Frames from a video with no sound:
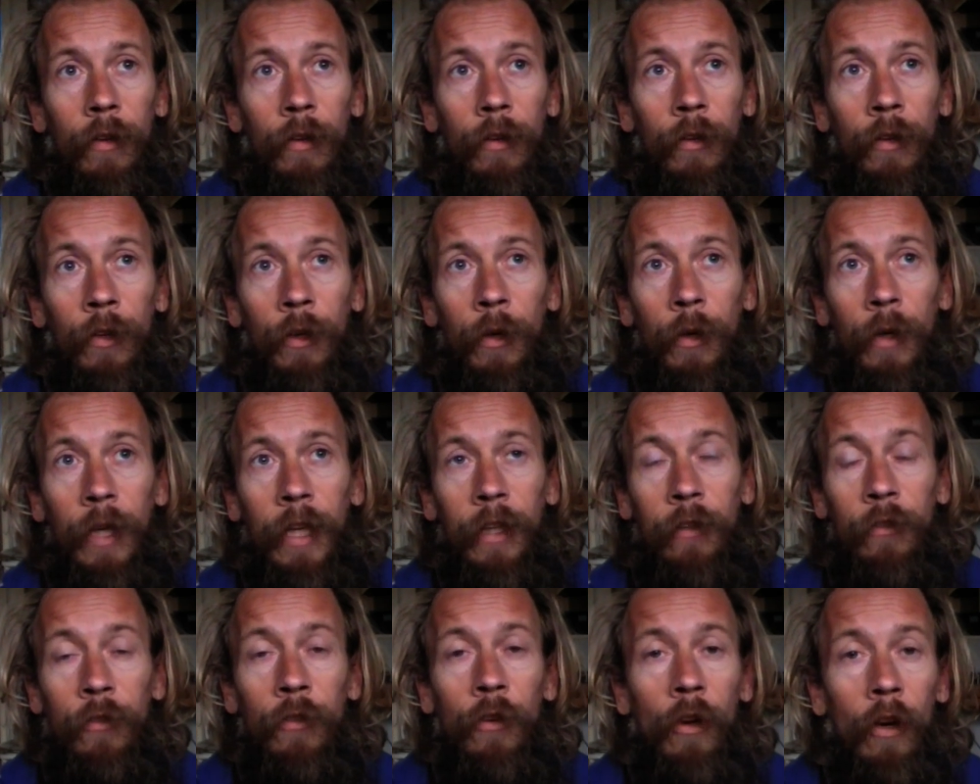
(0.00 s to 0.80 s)
you know,
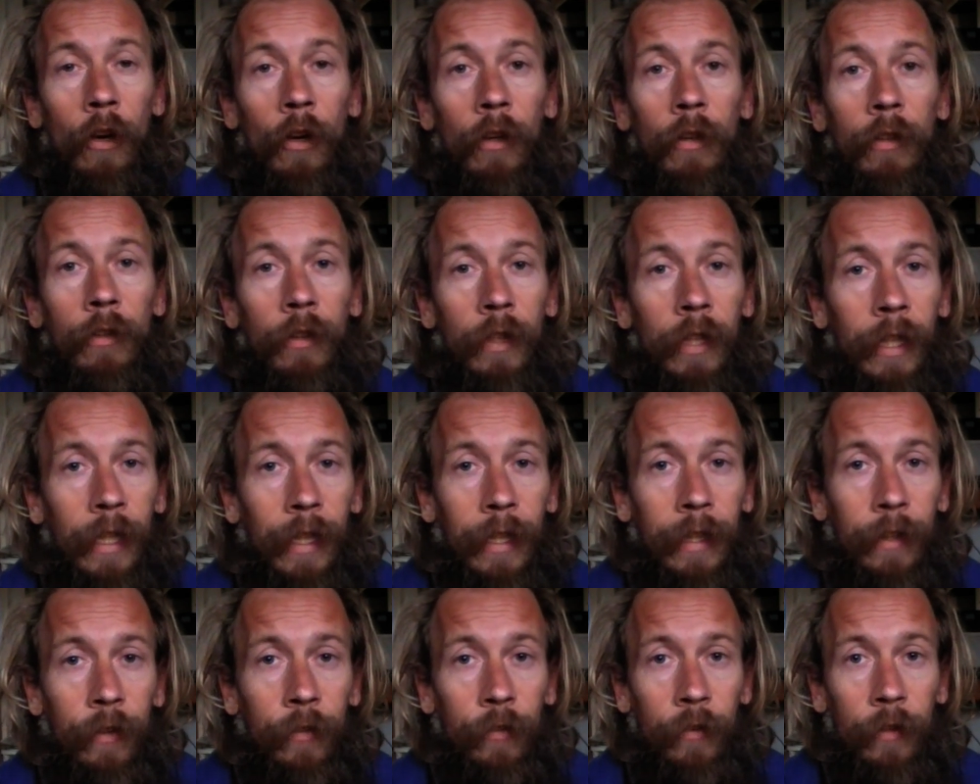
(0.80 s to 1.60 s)
it's not the
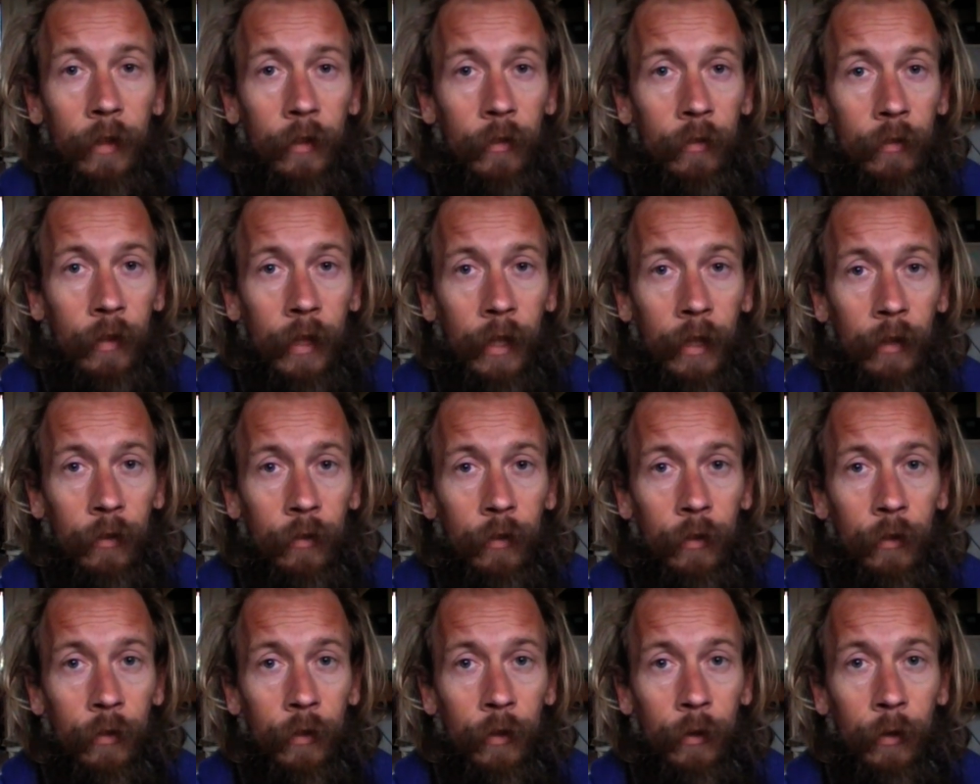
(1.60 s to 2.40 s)
easiest thing
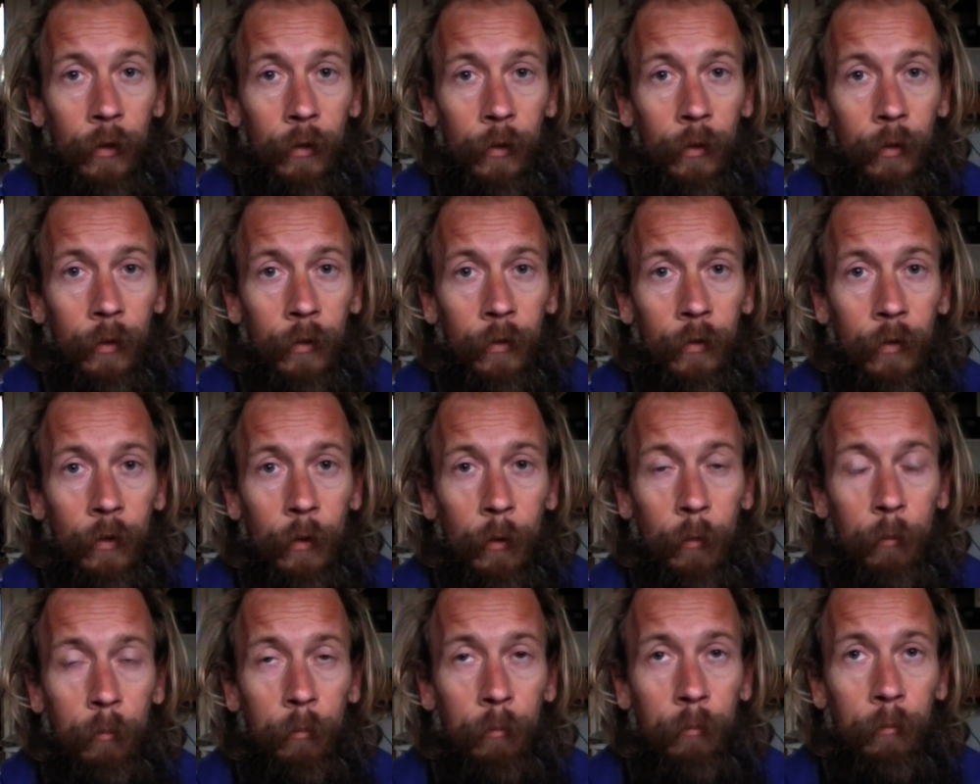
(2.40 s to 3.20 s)
to do
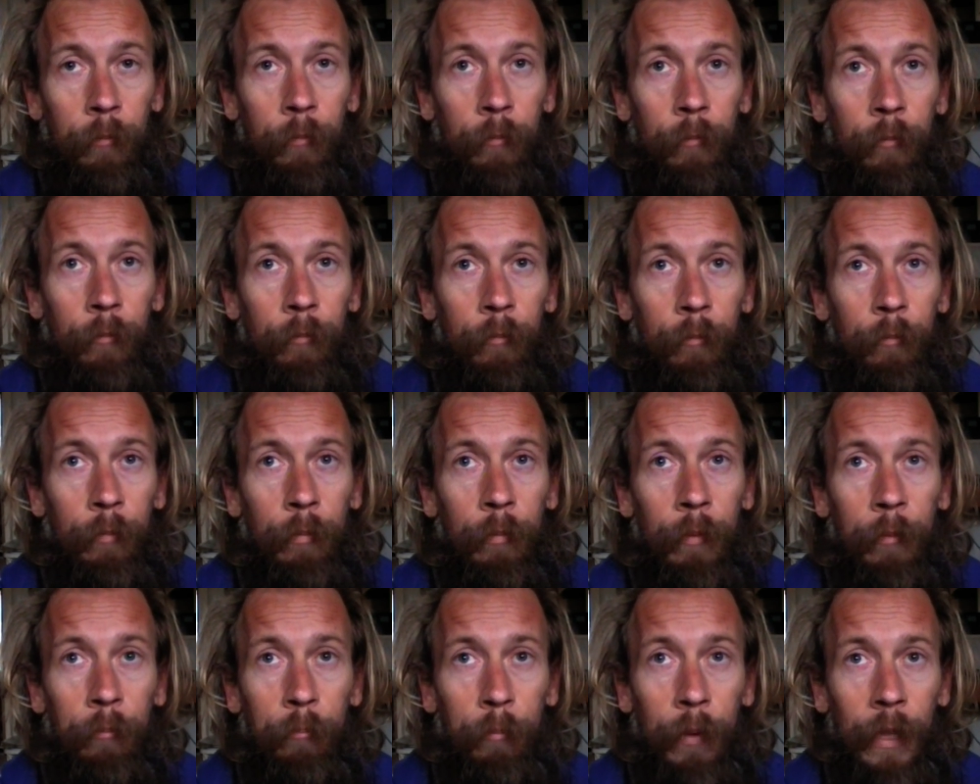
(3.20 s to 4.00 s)
to
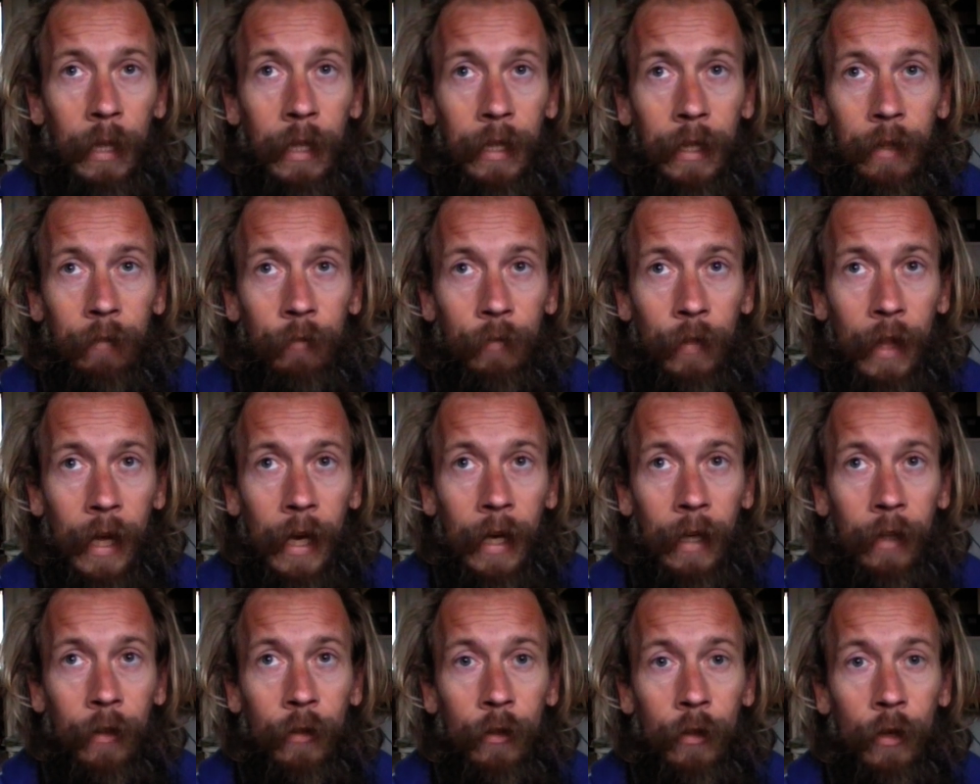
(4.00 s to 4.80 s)
believe
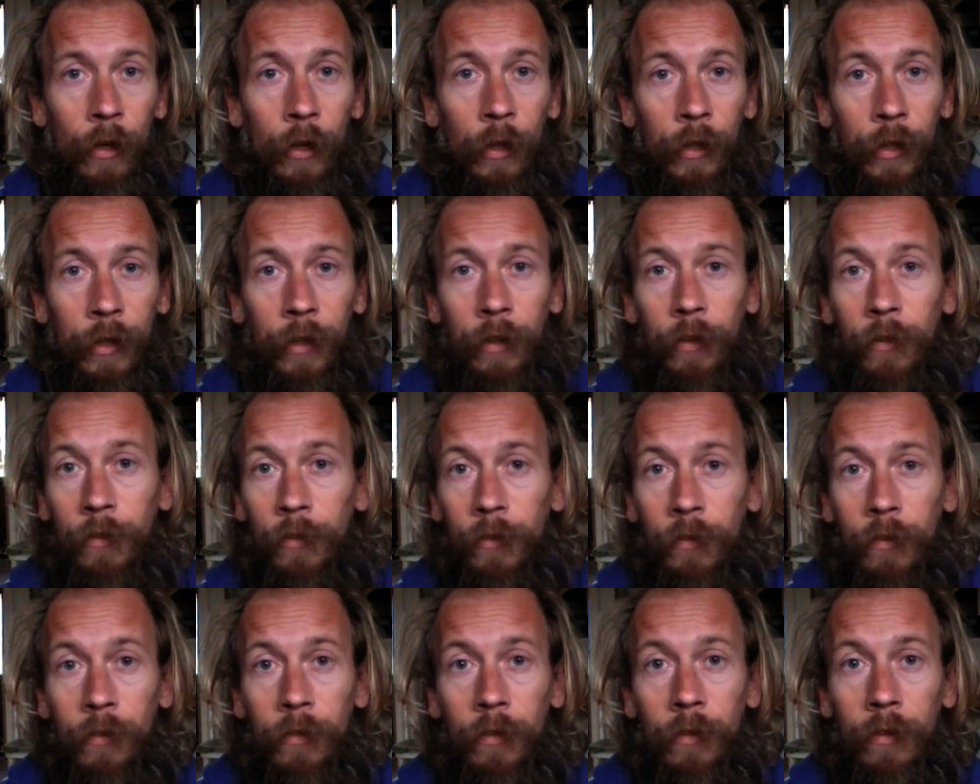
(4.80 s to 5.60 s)
that God
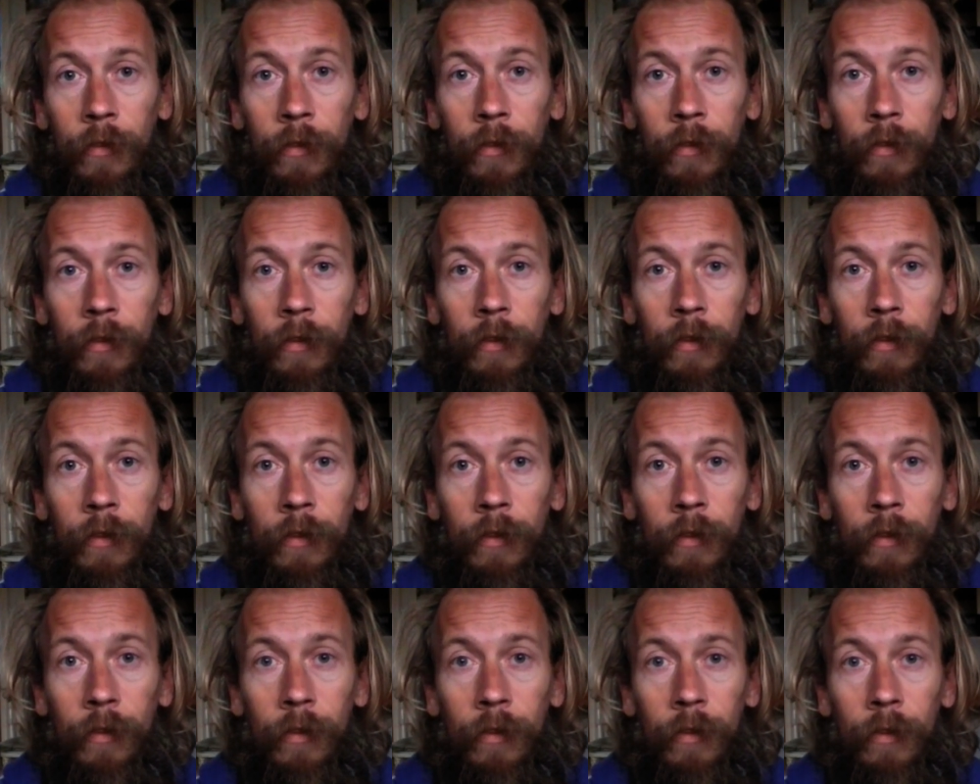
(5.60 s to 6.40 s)
is
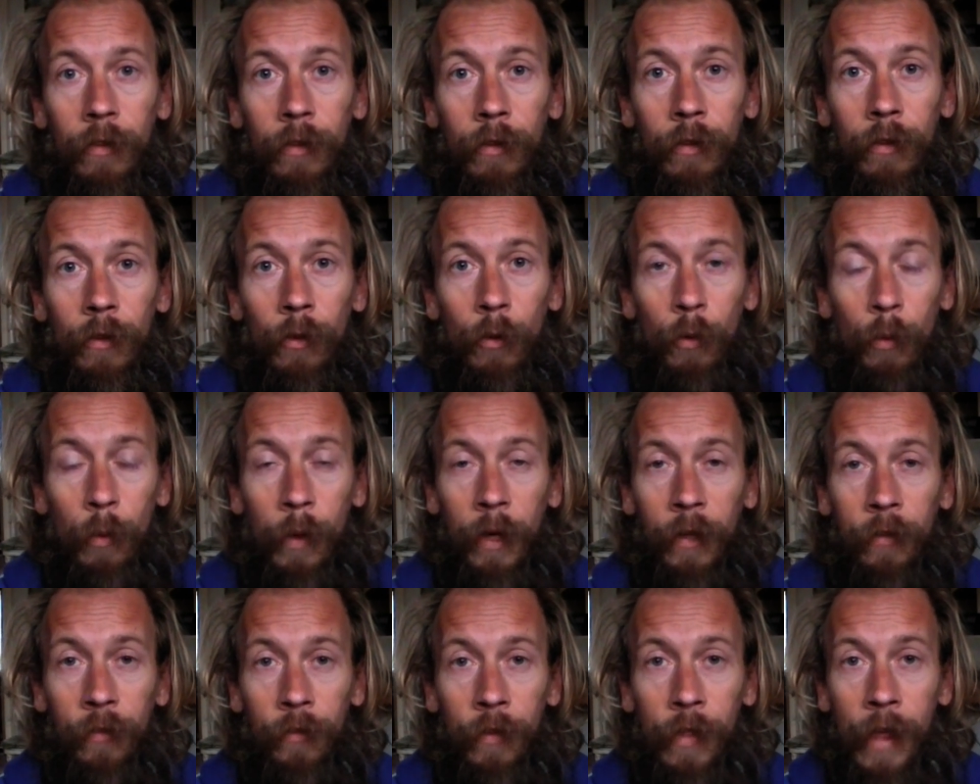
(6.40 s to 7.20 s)

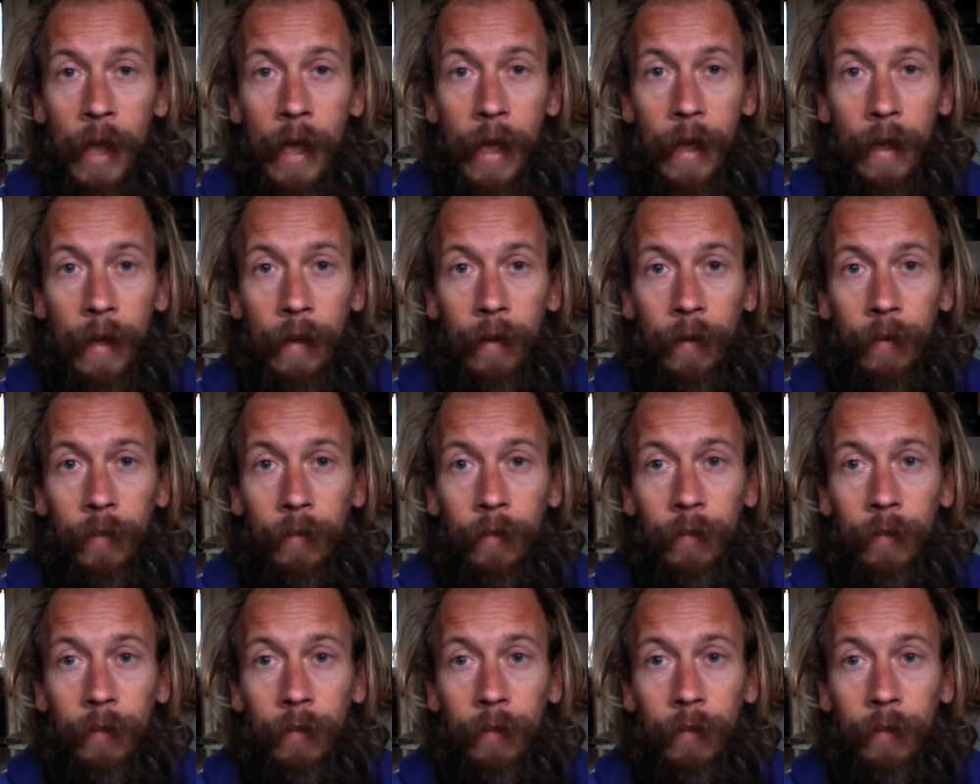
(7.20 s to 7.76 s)
always there.